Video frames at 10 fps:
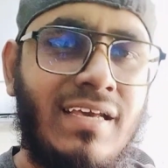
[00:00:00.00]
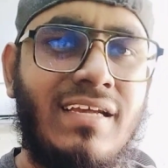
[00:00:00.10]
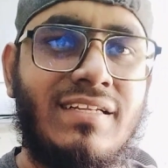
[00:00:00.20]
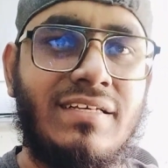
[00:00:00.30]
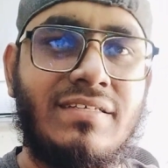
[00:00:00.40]

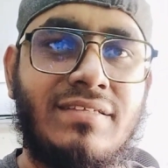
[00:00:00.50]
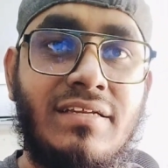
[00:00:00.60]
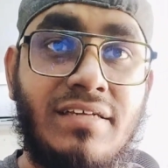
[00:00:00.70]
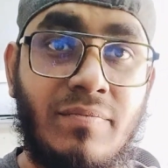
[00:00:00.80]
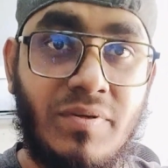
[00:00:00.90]
It is
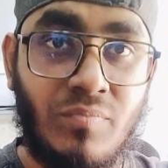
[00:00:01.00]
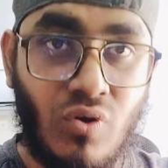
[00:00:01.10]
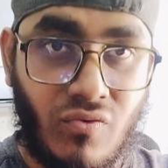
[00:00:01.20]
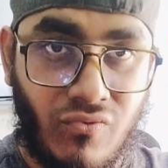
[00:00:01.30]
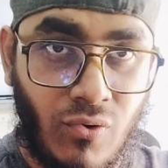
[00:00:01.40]
little bit
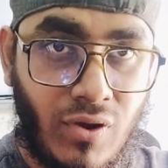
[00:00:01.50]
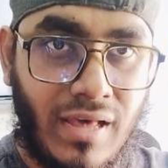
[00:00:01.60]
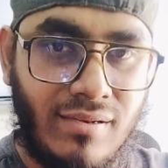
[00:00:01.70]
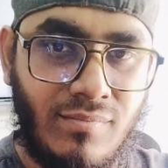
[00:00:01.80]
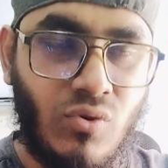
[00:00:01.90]
more
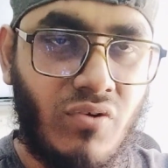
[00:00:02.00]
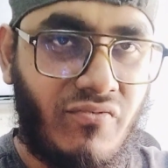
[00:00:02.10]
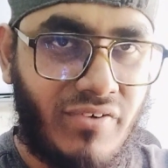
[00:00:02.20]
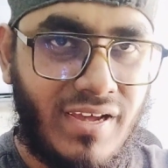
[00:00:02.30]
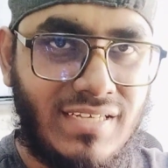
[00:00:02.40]
floral, more
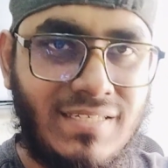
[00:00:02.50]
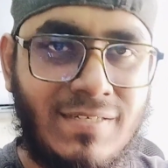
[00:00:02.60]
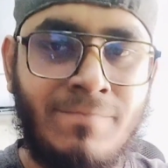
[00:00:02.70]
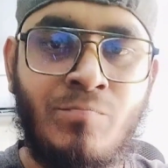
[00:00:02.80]
fresh,